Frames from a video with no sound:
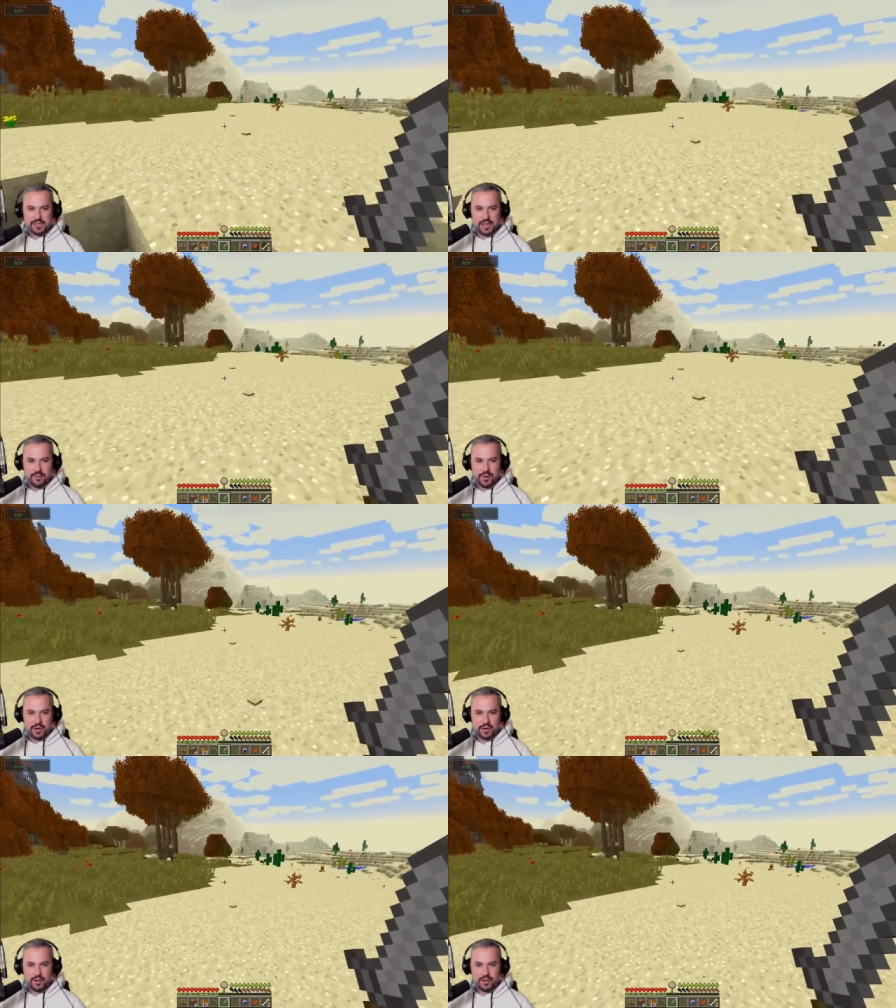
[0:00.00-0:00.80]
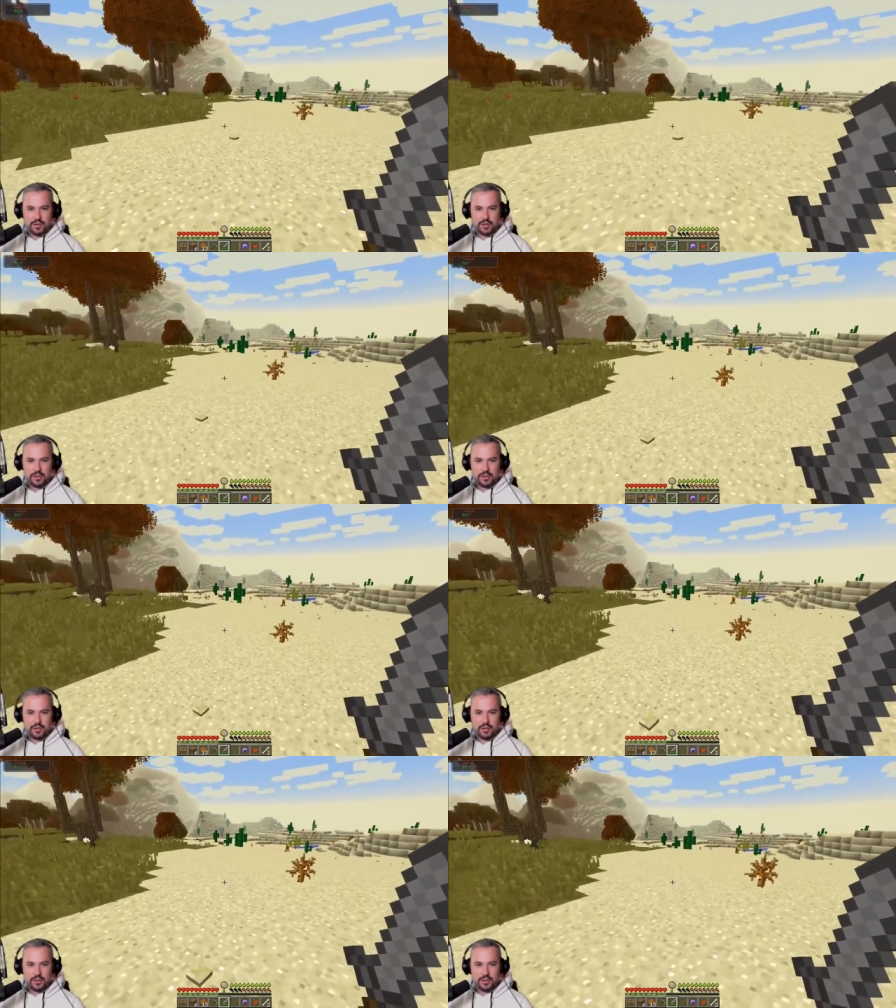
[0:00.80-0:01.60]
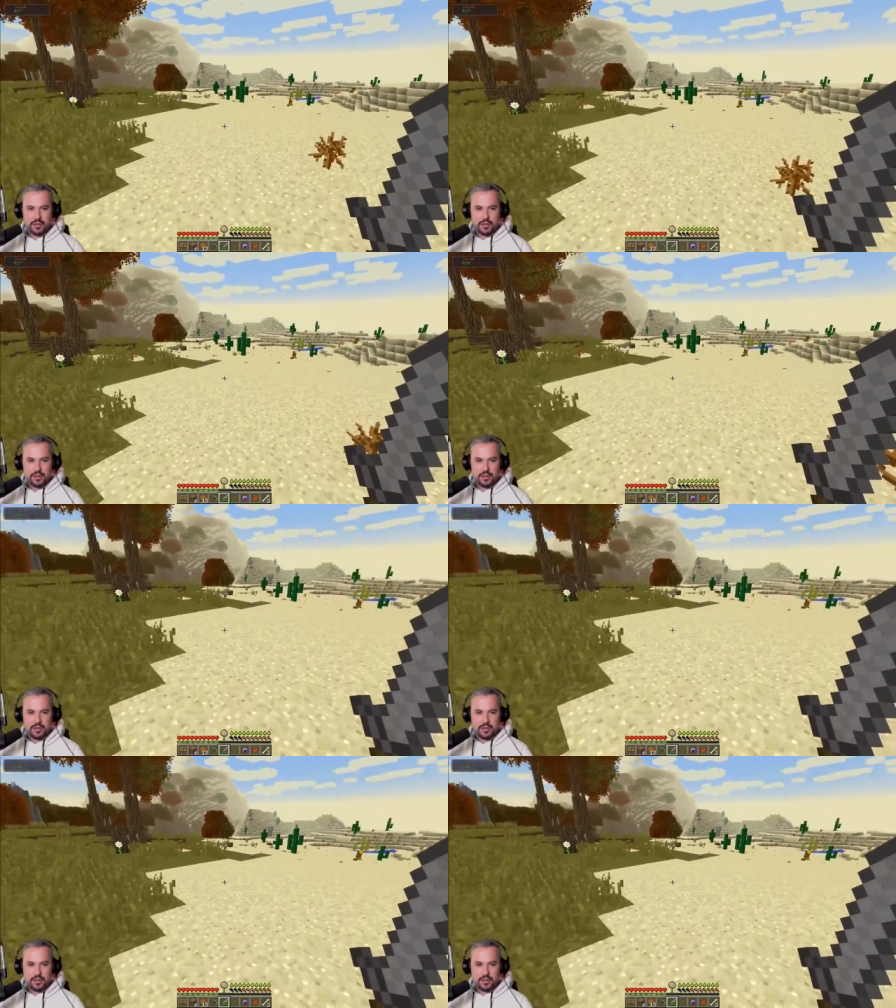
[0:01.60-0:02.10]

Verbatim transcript: saber. I want to make a big great axe. I think.